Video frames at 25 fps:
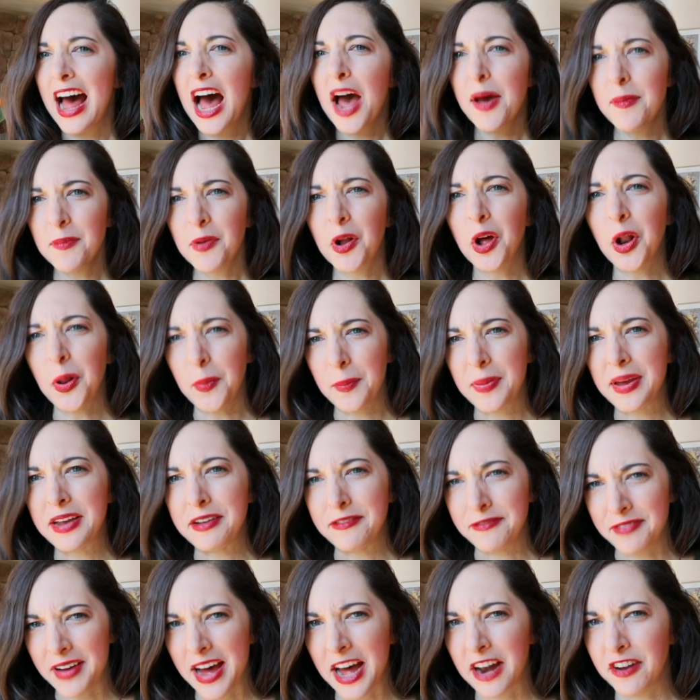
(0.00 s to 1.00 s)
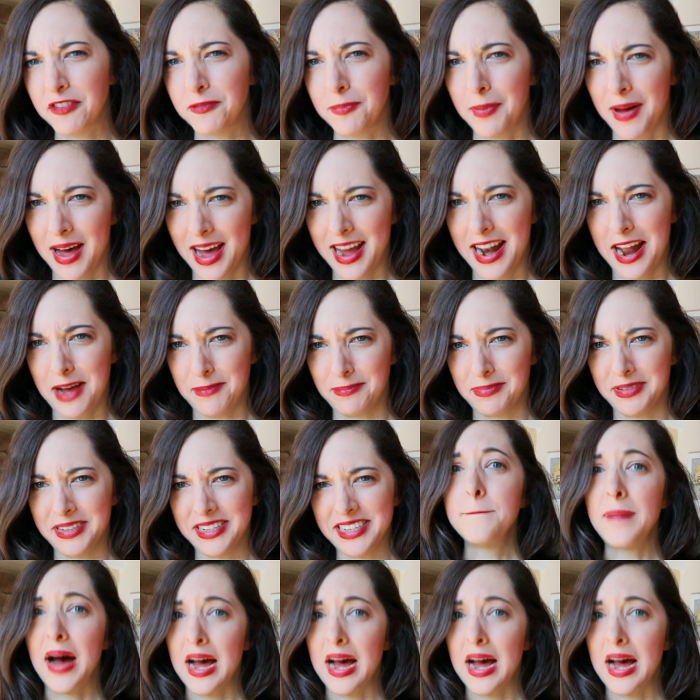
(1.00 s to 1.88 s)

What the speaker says: I'm not a big fan of pineapple,